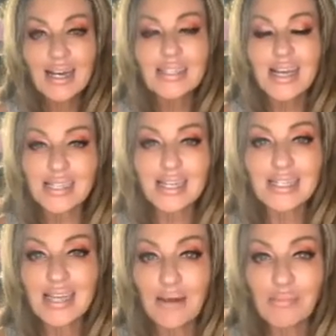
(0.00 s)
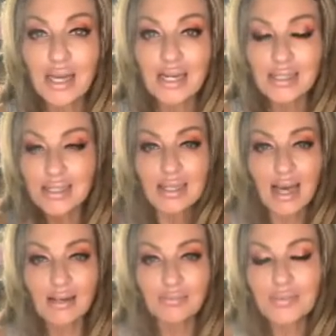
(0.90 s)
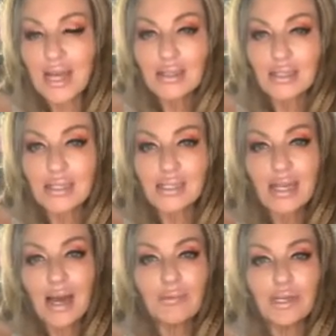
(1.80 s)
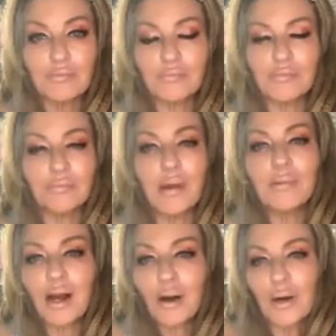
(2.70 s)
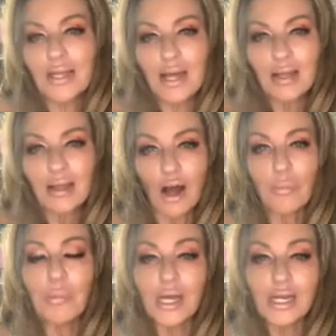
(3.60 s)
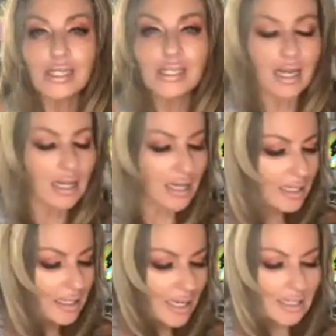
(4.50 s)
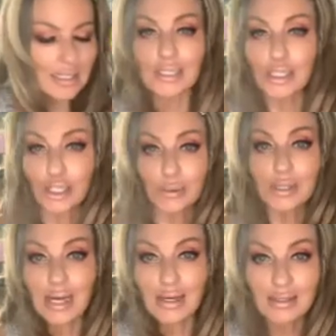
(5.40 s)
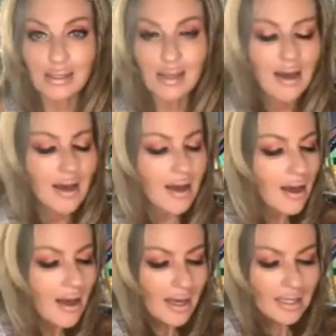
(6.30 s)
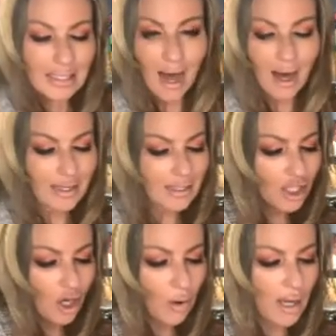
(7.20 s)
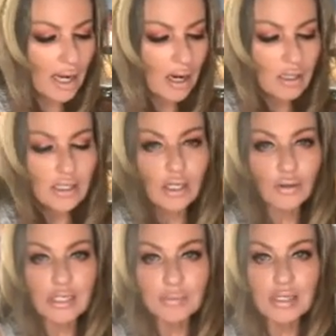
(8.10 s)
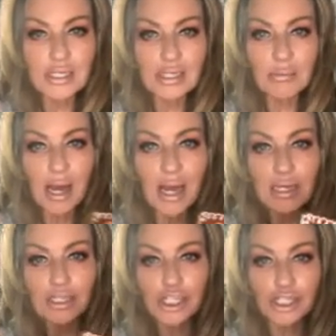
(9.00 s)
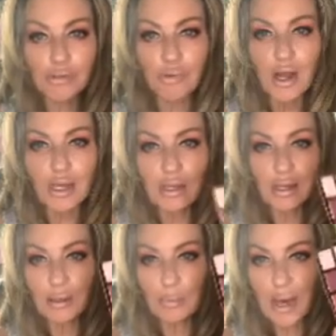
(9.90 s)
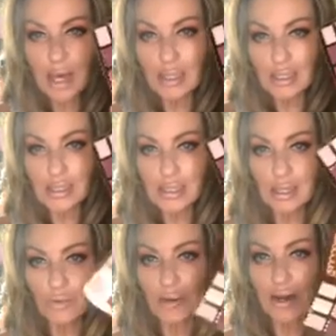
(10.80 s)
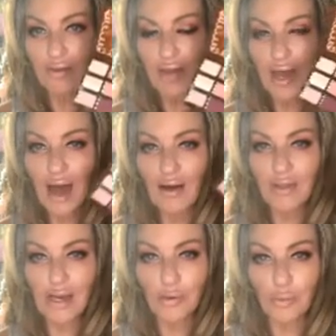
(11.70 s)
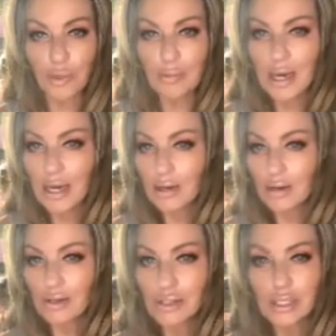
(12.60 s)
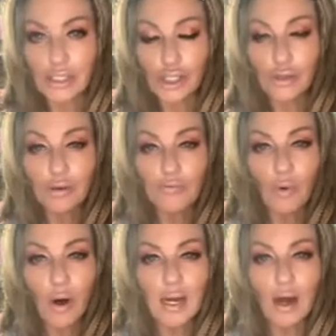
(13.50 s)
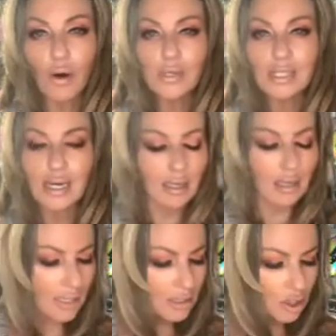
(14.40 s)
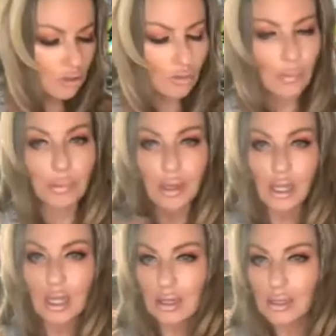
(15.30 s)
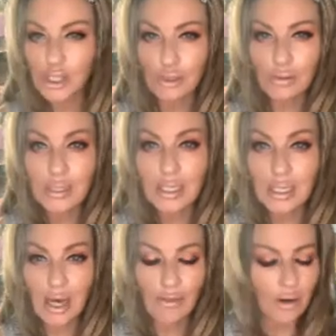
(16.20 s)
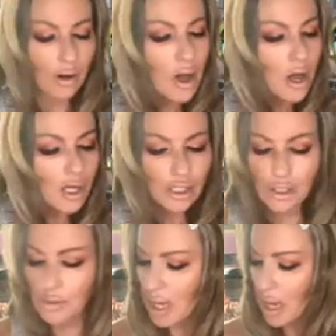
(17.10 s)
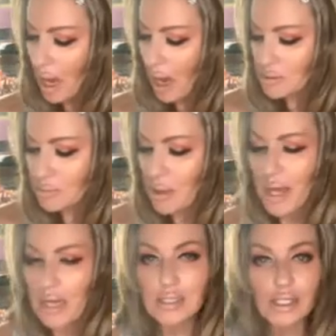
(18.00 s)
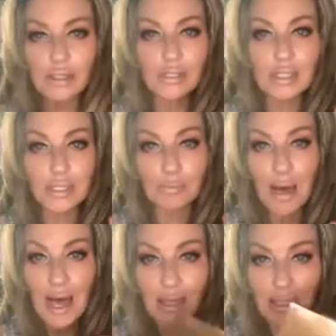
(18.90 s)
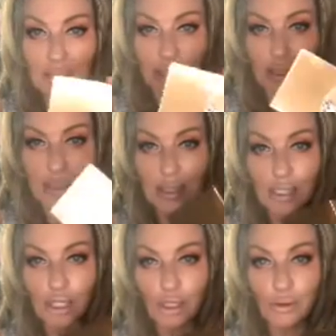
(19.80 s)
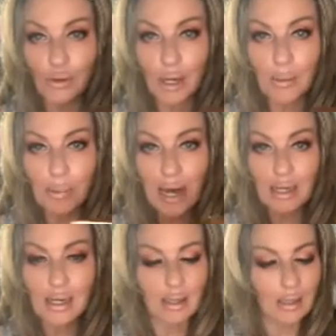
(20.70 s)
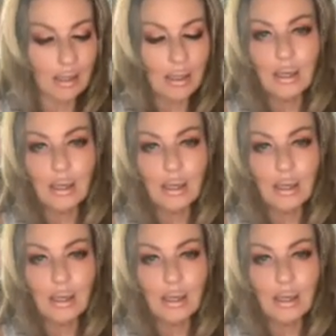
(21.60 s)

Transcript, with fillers: it takes like ten minutes um, at least. I mean, maybe not quite that long, but it's not like it takes like two seconds. Yeah, so, and I also dipped into my gingerbread palette. Whenever they have like a remake or there's like two of one, I always kind of like to play the two together. So yeah, I was planning to use this palette, the new Becca